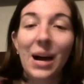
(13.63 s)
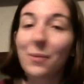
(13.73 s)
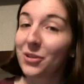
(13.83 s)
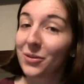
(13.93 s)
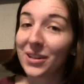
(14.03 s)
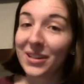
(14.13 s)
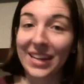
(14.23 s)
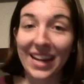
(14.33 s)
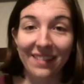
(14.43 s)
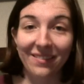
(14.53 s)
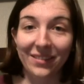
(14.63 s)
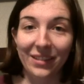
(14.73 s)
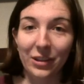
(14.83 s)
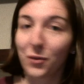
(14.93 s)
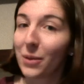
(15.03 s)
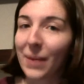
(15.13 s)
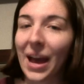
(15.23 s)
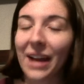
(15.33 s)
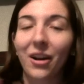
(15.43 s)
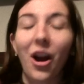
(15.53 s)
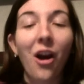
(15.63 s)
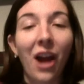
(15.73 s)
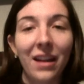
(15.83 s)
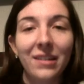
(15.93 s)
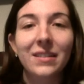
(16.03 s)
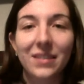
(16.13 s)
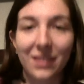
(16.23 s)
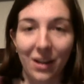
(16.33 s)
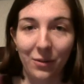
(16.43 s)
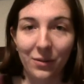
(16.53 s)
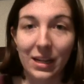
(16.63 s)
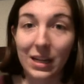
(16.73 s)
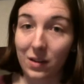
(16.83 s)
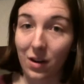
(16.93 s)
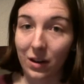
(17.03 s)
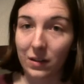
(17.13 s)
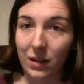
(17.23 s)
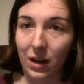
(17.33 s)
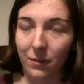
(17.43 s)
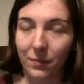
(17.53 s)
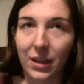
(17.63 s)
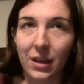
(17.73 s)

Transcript: I'm doing it again. Let's run it back. Alright, so it's August now.